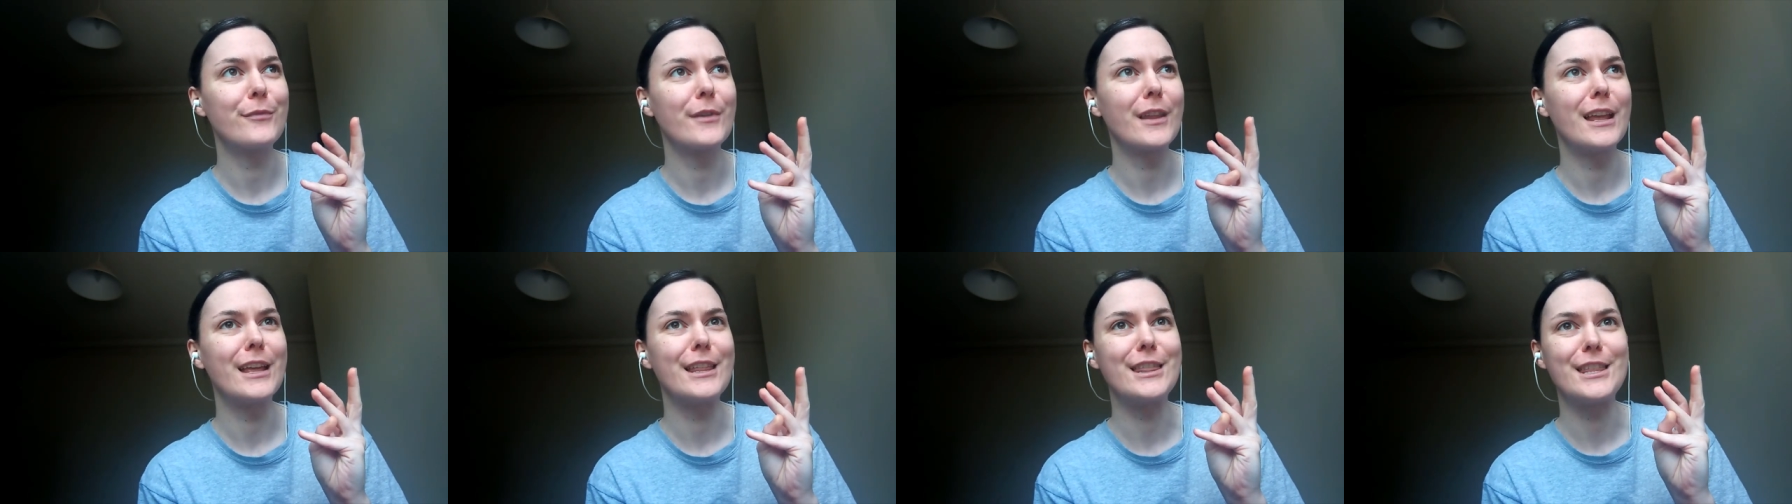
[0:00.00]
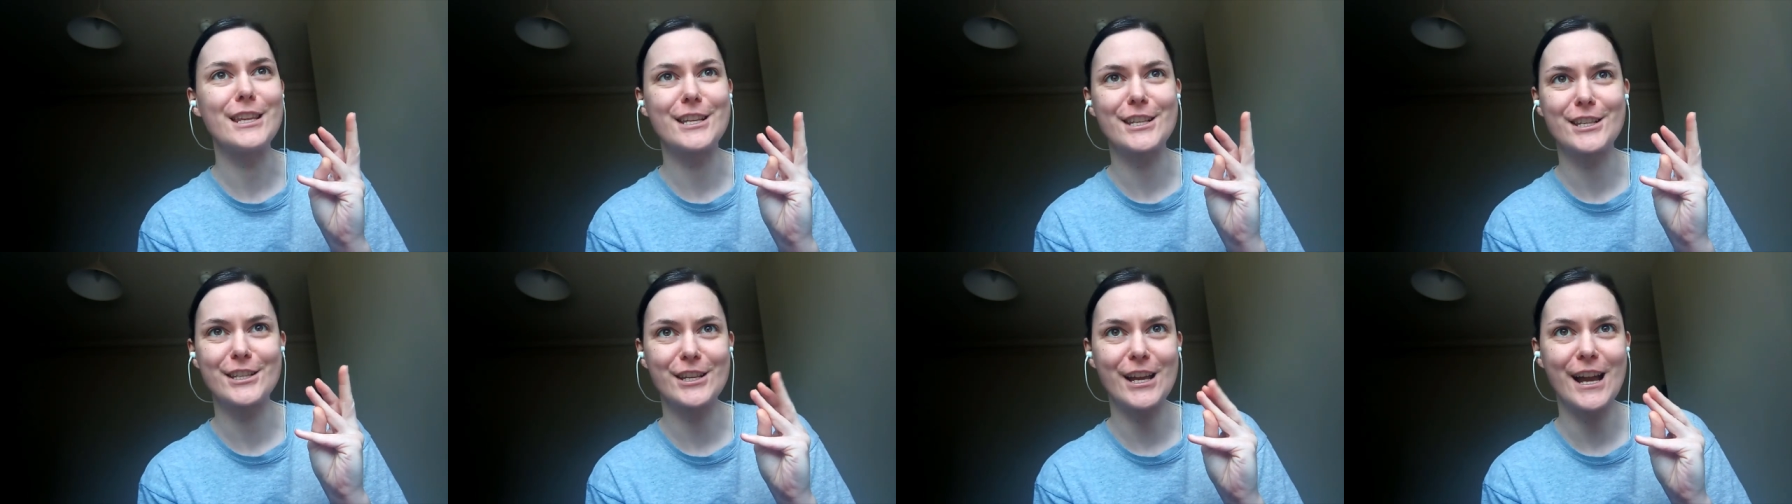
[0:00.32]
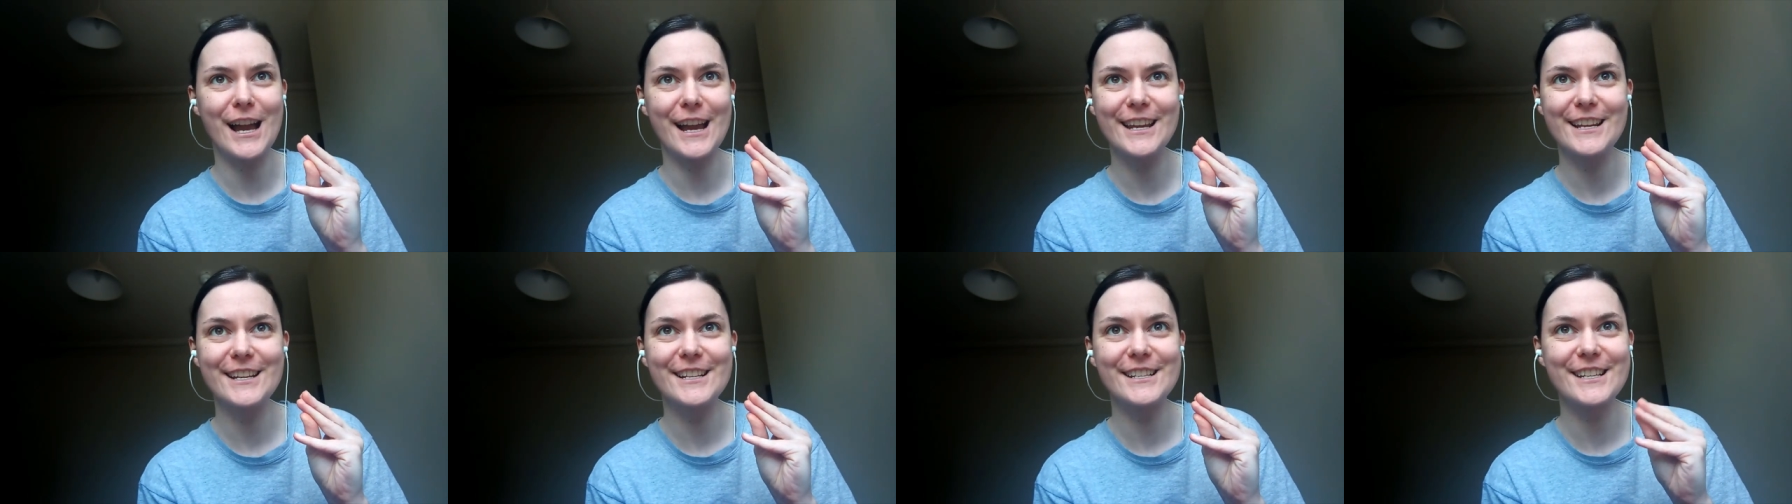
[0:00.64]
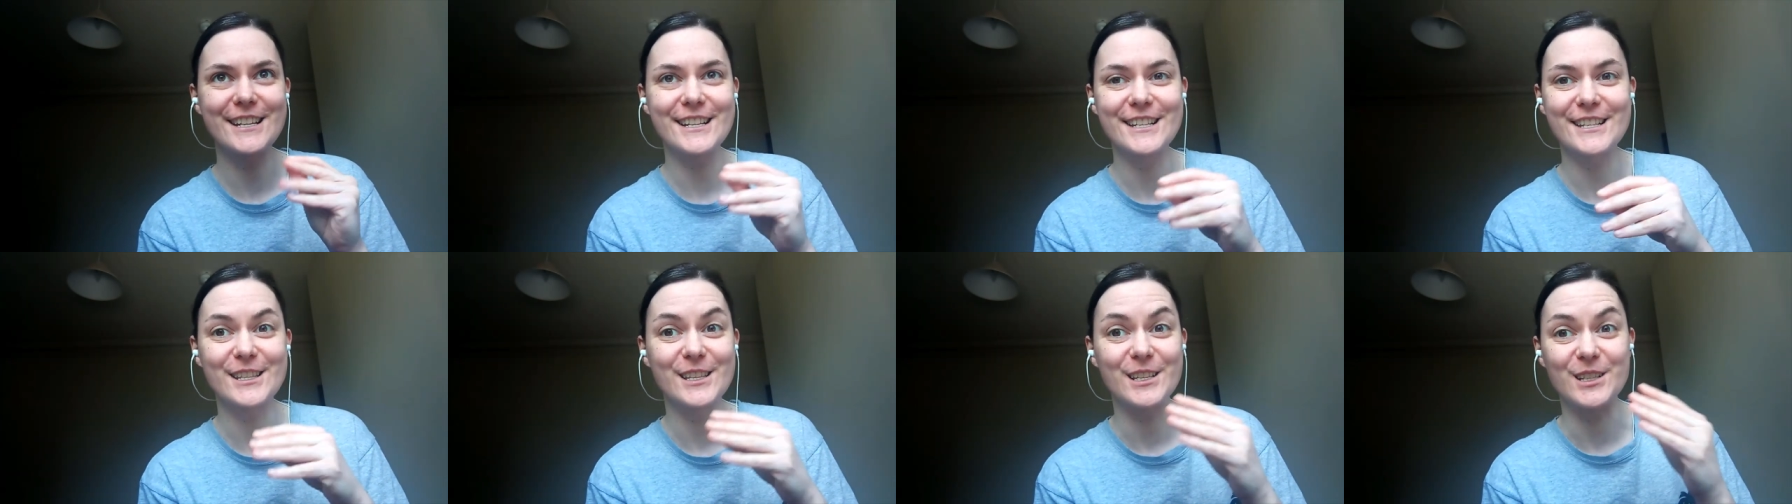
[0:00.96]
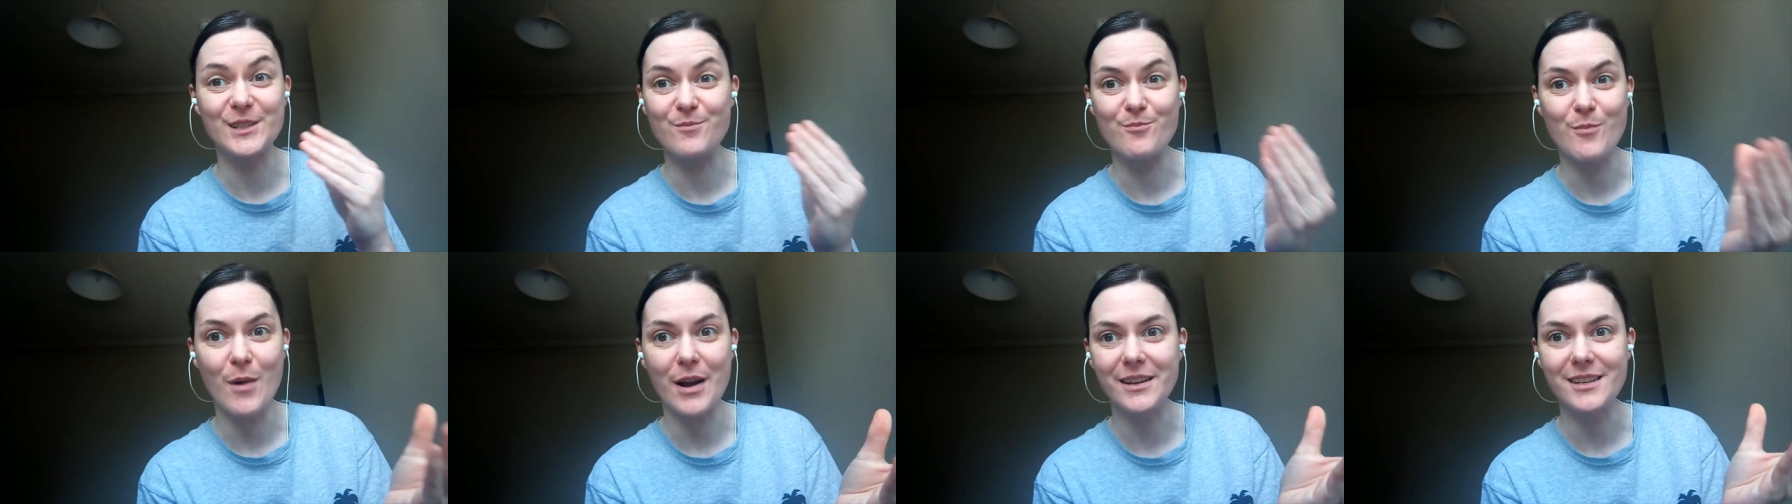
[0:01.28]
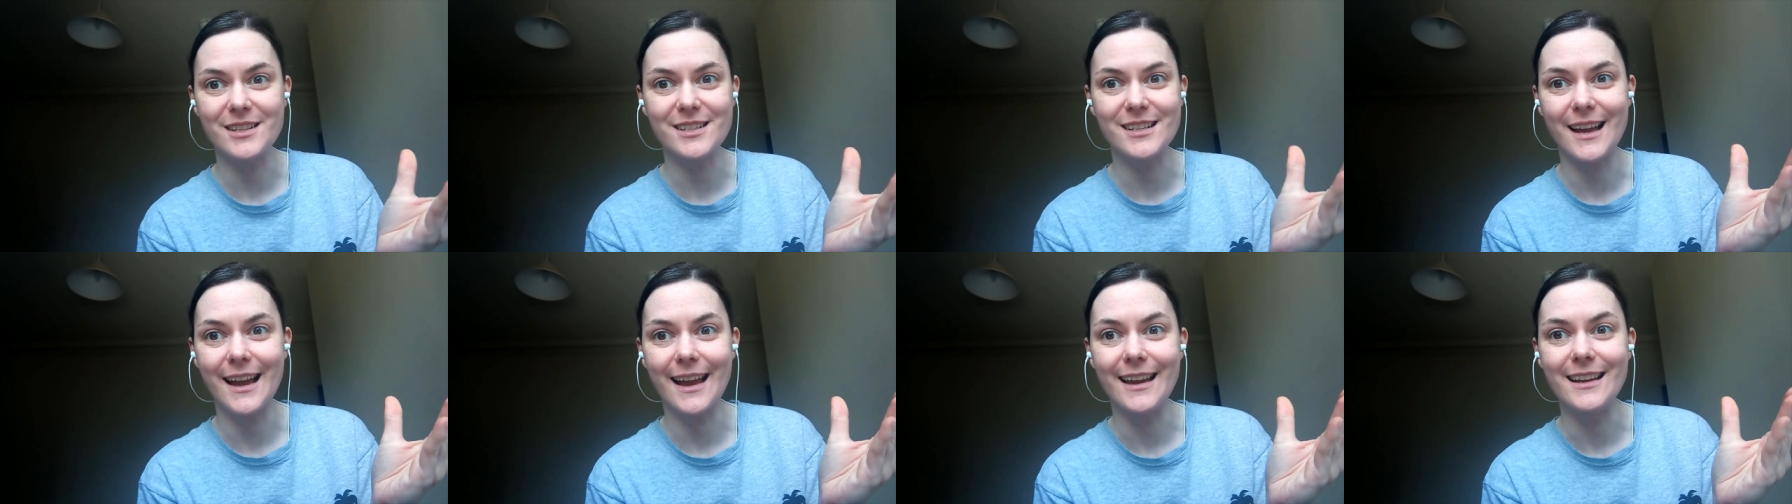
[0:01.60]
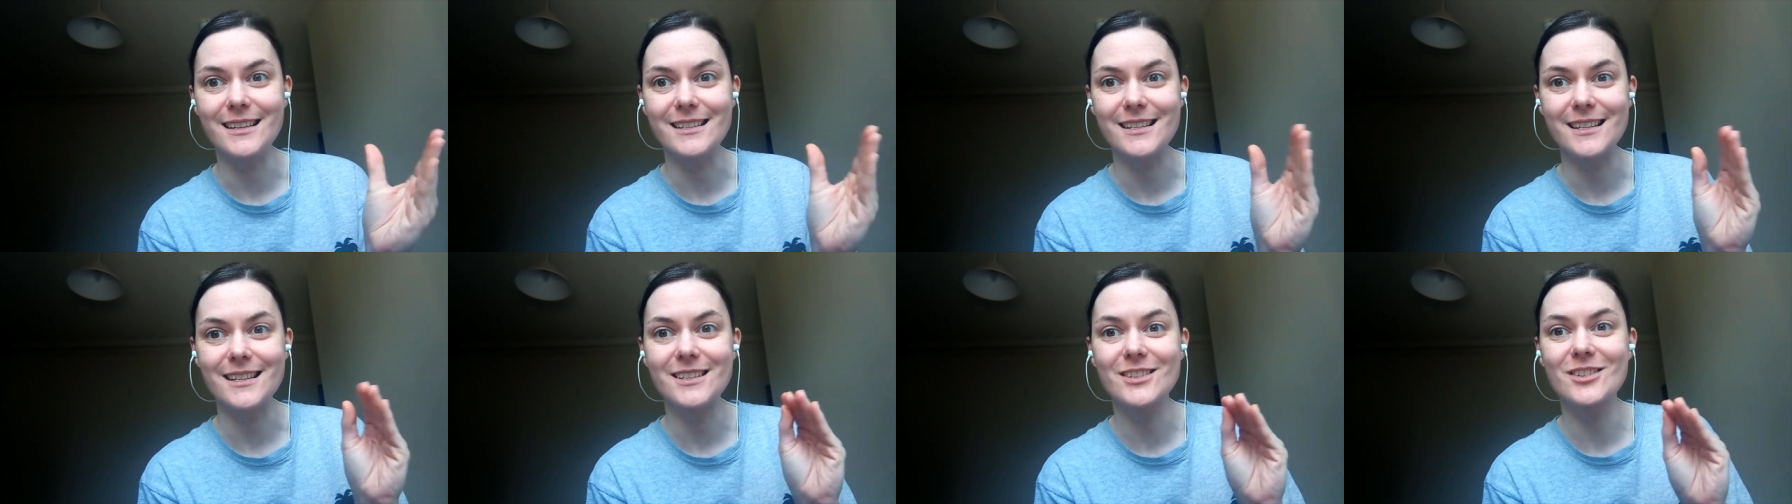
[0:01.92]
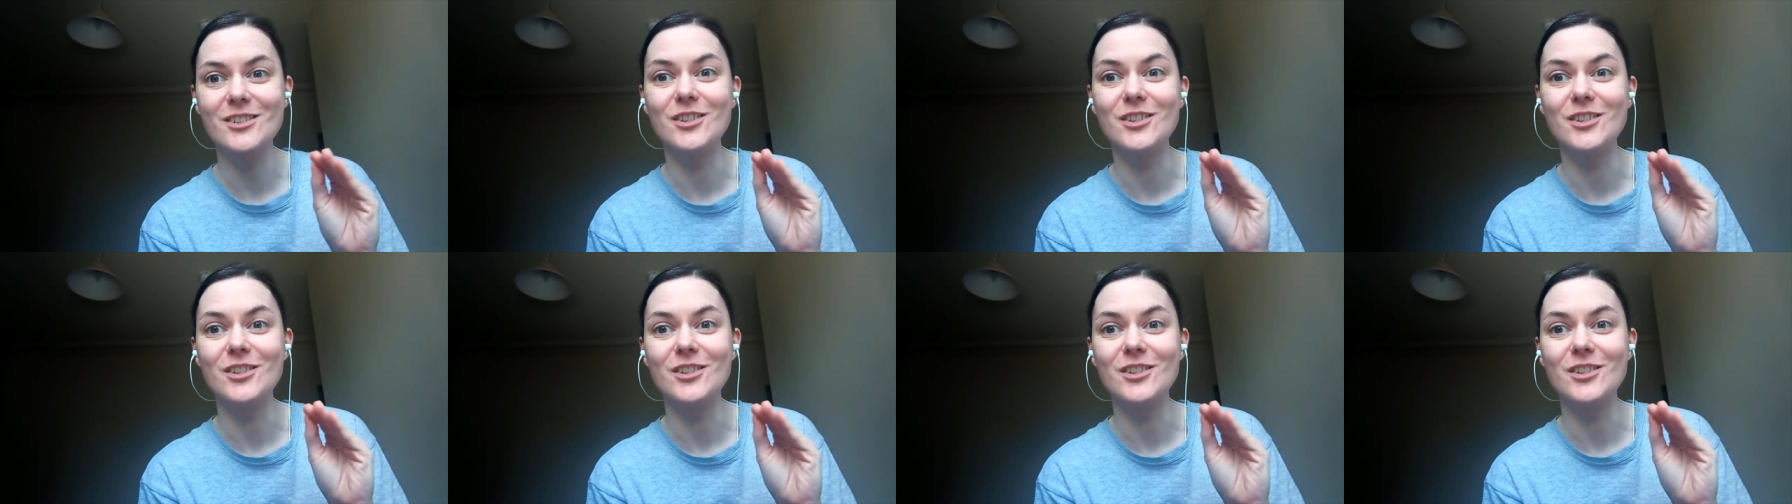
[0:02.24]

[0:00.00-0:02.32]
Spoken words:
This scientist, this mad scientist,